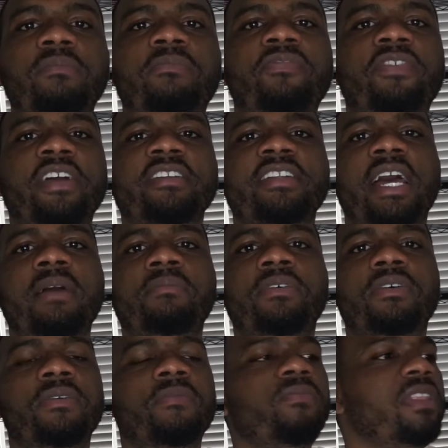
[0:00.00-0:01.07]
For
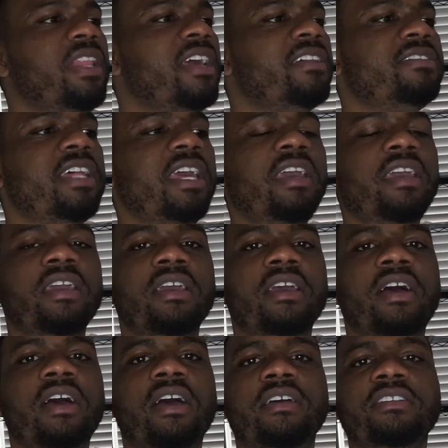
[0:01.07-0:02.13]
example, let's say
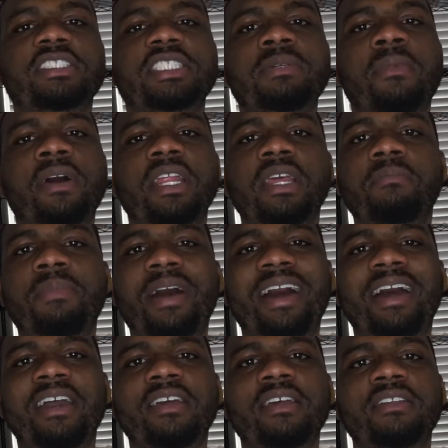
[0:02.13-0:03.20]
somebody
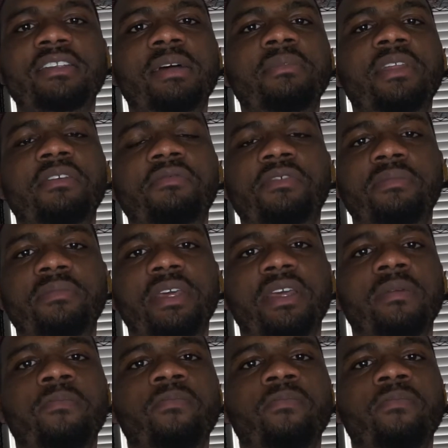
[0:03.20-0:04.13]
buys something from me.